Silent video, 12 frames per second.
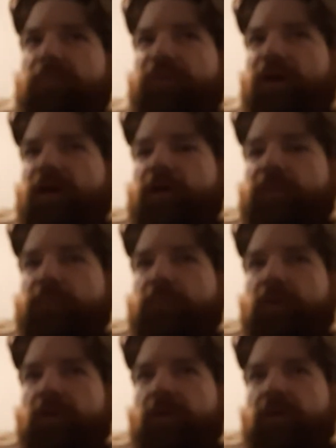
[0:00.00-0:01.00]
time
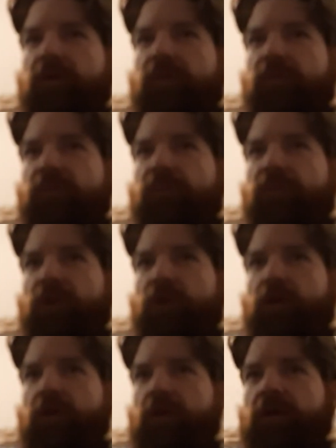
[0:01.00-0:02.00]
it's
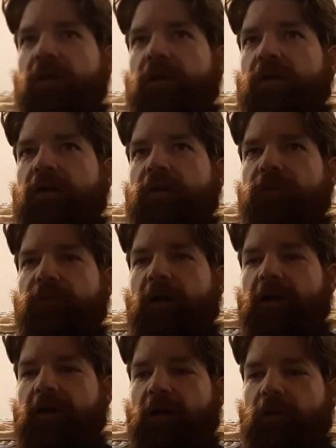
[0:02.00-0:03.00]
very, you
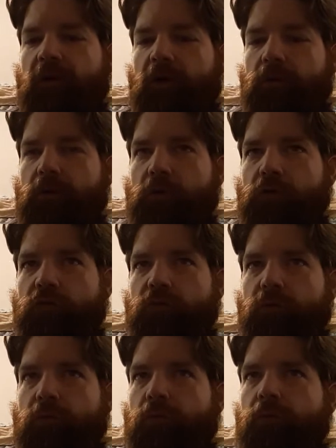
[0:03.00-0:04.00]
find out how
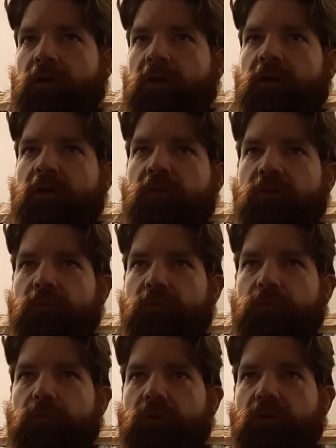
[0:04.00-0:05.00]
controlled it is
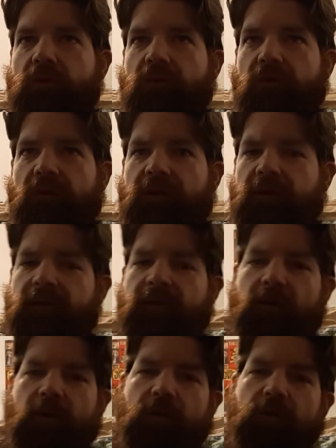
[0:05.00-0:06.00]
to get
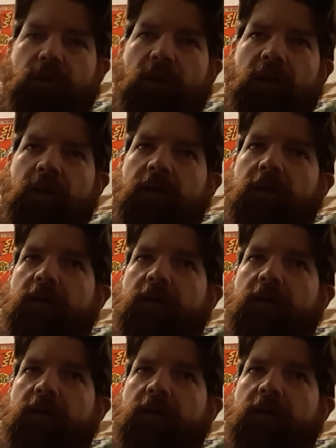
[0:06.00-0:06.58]
there, right?